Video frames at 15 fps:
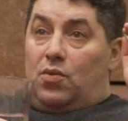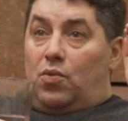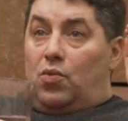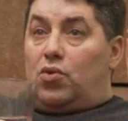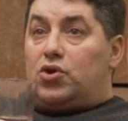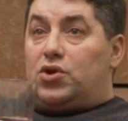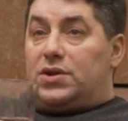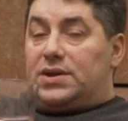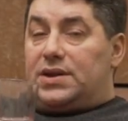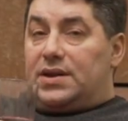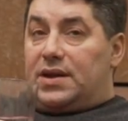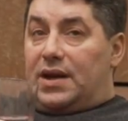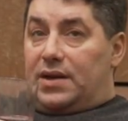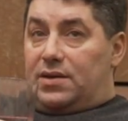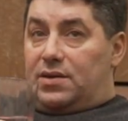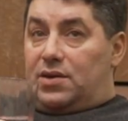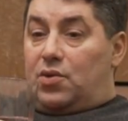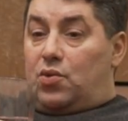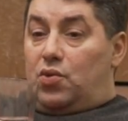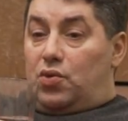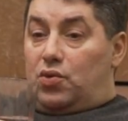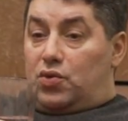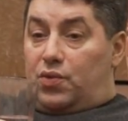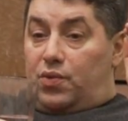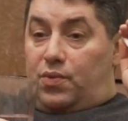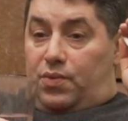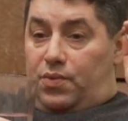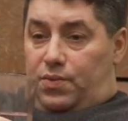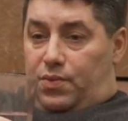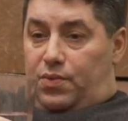your knife may help you, of course.